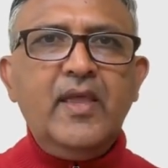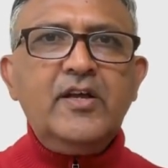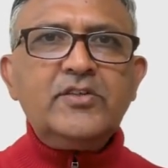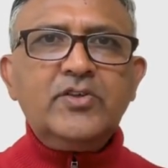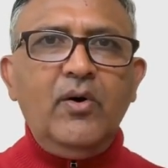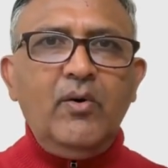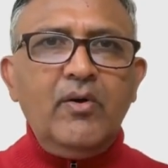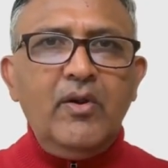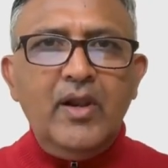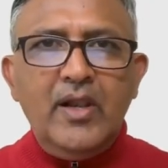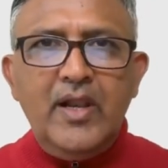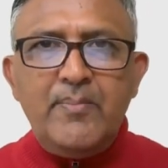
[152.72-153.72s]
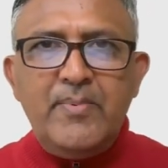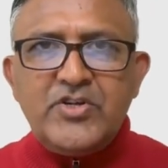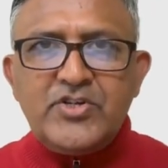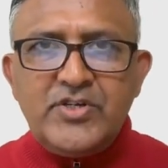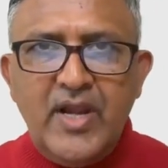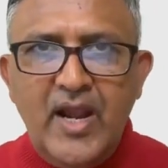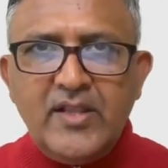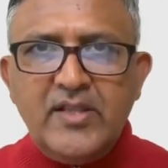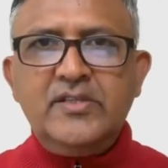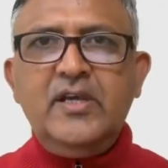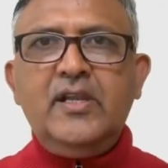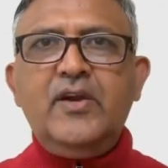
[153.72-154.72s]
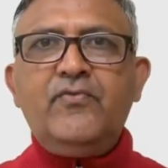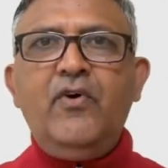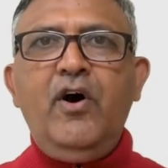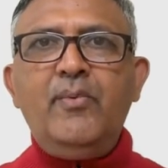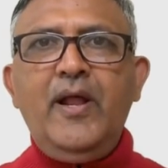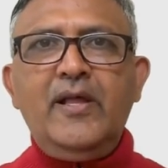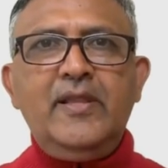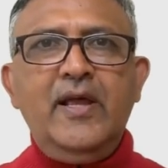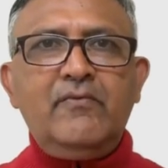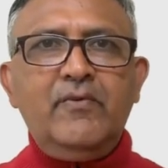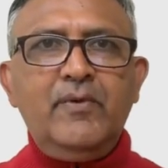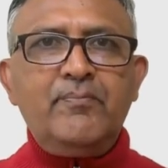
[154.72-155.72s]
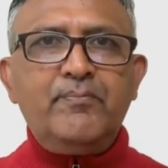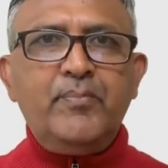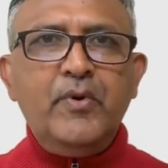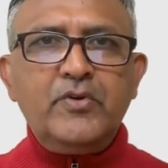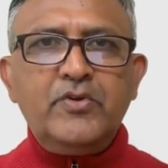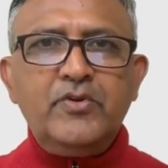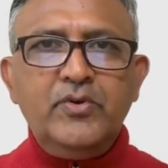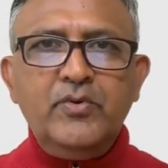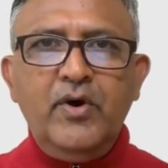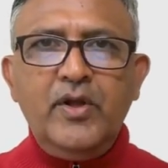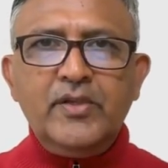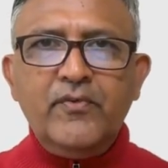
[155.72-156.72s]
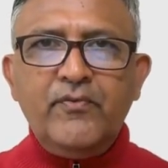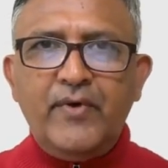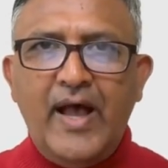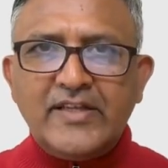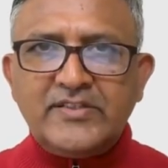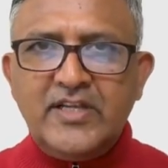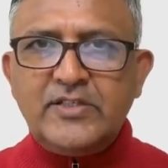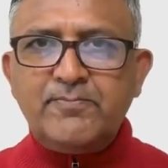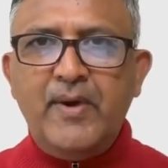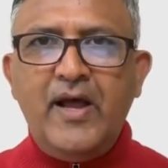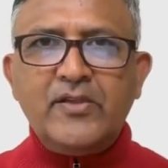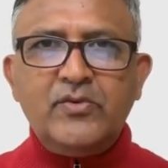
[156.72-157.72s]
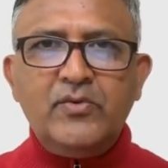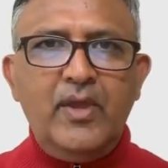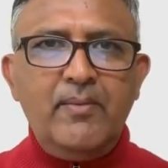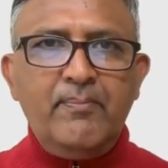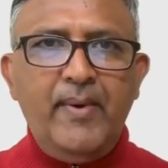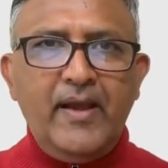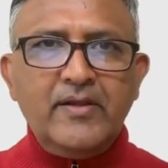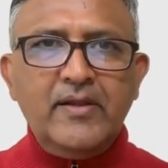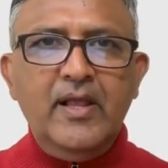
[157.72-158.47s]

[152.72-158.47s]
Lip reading: So let me share the secret formula that will put you on the fastest path to impact,